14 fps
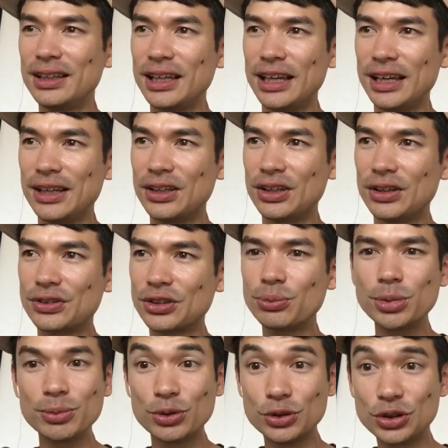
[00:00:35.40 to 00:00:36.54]
And uh, some
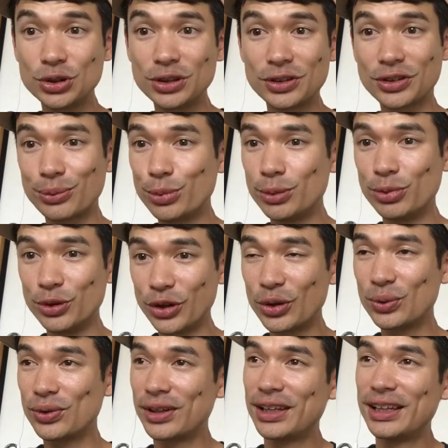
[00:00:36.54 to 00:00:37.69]
people do it, some people
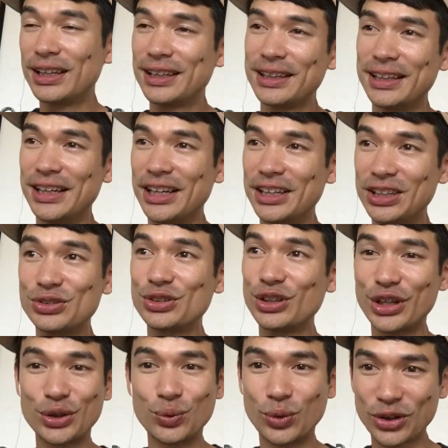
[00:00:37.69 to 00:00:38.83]
don't. Uh, it is a
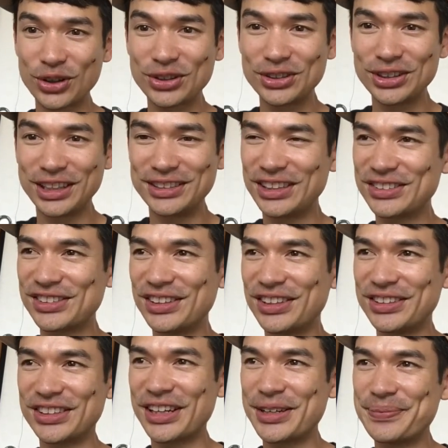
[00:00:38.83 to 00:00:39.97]
lot of work, uh, it takes a lot
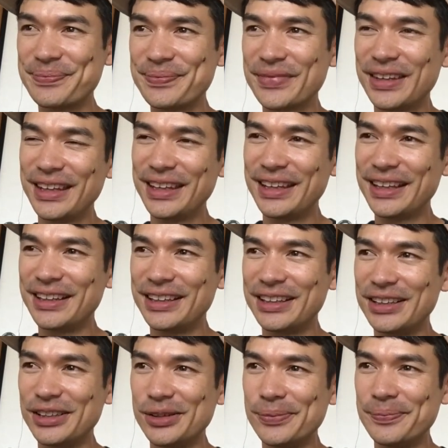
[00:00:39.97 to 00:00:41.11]
of time.
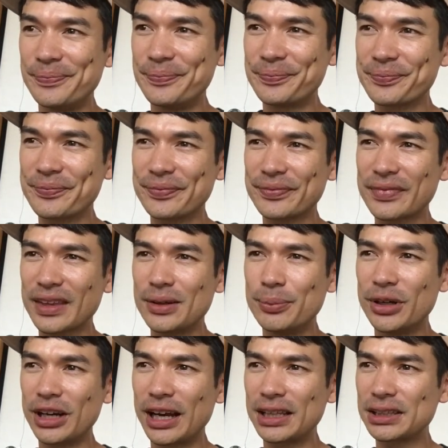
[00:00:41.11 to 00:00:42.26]
Um,
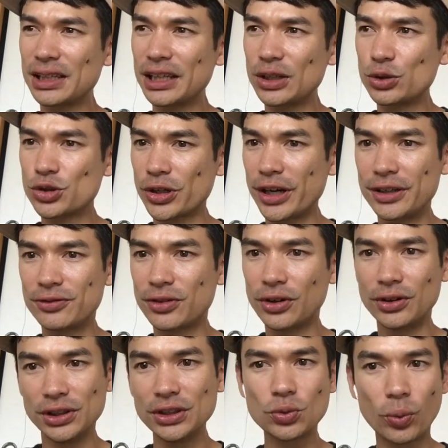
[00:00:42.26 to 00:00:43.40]
but I thought I would try it for
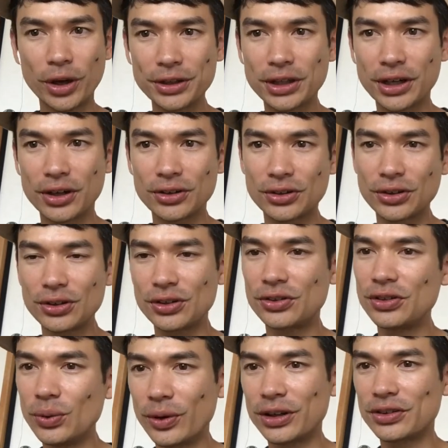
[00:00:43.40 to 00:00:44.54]
at least one character to
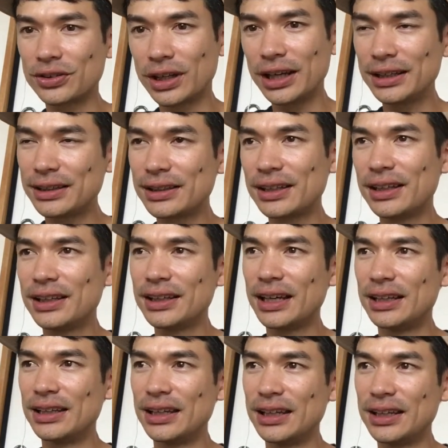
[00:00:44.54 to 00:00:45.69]
see what it's like,
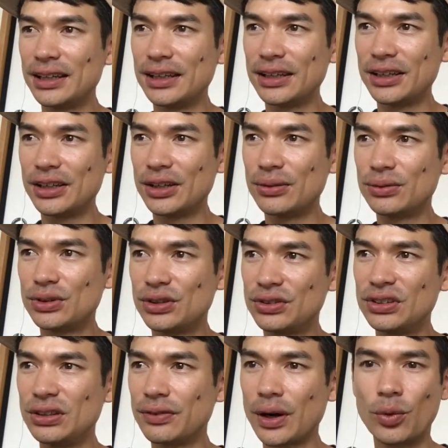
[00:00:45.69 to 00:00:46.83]
and then uh, to
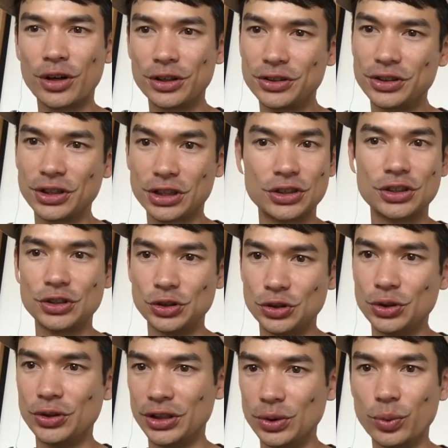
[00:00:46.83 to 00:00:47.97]
see if I wanted to continue
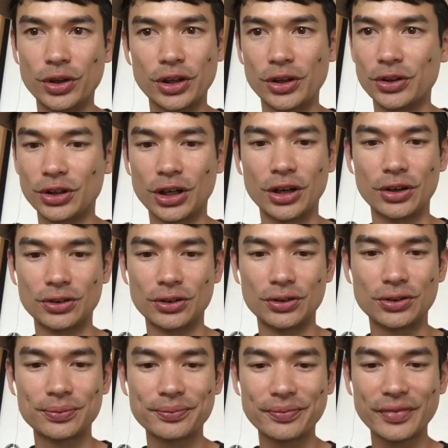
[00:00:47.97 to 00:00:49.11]
doing it with other characters.